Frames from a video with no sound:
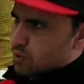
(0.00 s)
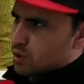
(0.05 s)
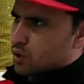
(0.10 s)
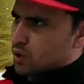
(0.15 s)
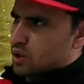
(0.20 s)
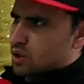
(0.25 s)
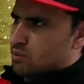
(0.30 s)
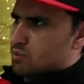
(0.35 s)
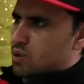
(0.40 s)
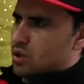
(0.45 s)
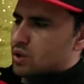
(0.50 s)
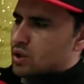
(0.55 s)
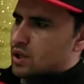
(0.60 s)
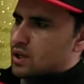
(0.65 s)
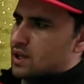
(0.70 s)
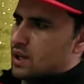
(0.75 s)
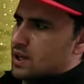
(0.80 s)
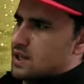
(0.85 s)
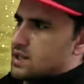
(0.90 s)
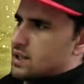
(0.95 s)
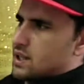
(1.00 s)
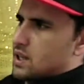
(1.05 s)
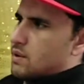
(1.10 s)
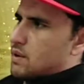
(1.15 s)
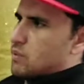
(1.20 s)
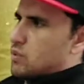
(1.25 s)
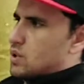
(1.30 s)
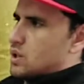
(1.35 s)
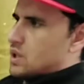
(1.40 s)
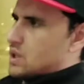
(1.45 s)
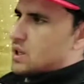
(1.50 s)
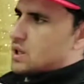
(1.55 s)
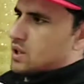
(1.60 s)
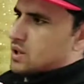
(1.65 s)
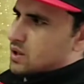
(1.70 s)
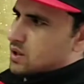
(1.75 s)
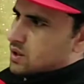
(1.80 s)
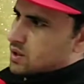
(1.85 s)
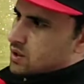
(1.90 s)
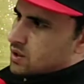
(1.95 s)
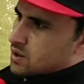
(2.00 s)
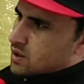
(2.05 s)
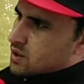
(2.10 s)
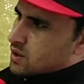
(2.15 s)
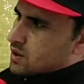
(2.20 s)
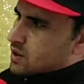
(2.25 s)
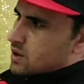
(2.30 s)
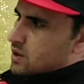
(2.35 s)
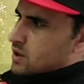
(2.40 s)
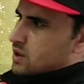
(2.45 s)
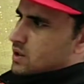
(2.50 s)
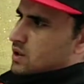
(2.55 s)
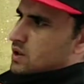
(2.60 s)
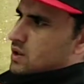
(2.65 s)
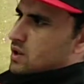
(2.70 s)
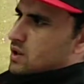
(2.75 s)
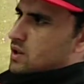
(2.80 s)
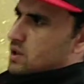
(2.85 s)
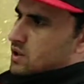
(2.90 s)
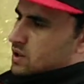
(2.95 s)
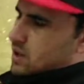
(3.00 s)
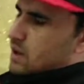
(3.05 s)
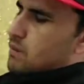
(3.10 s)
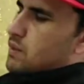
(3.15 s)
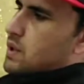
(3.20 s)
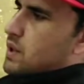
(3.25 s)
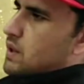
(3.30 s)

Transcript: looking more than nice. Come, Abdullah. Come.